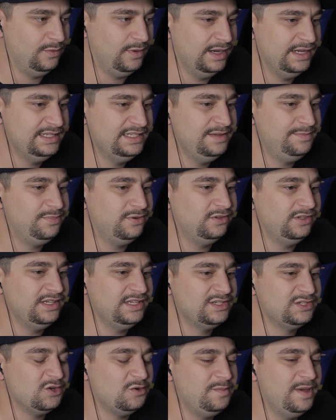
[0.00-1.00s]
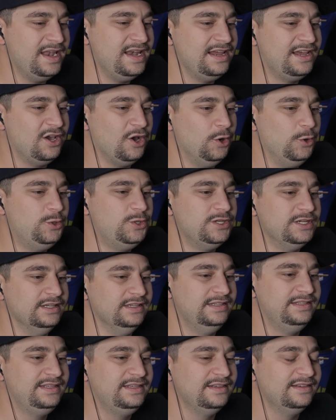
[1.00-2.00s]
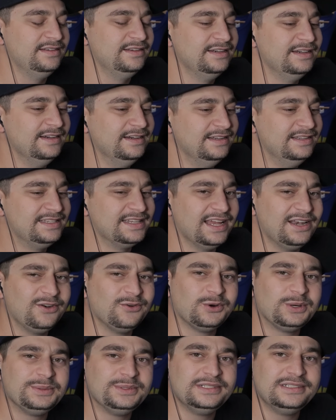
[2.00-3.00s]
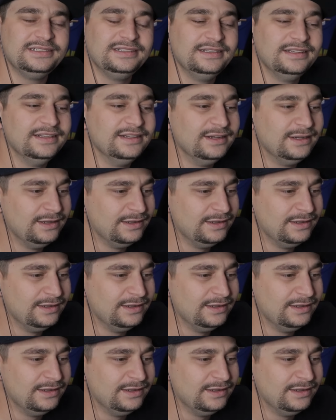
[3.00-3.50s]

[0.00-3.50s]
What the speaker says: Why is he pulling so many coaches? Is that normal?